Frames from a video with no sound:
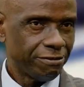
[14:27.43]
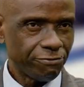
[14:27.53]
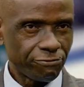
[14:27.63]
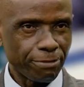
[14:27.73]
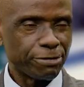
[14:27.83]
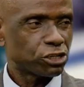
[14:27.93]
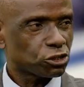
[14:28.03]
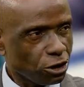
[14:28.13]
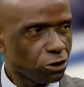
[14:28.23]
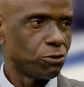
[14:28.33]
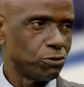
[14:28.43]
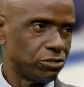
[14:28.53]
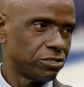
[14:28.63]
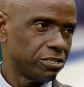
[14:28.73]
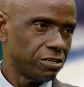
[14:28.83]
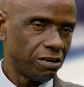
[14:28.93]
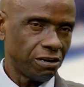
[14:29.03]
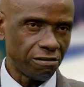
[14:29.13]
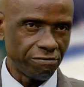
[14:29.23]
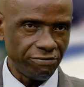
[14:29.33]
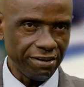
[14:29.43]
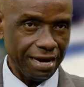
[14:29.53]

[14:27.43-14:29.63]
from the stronghold of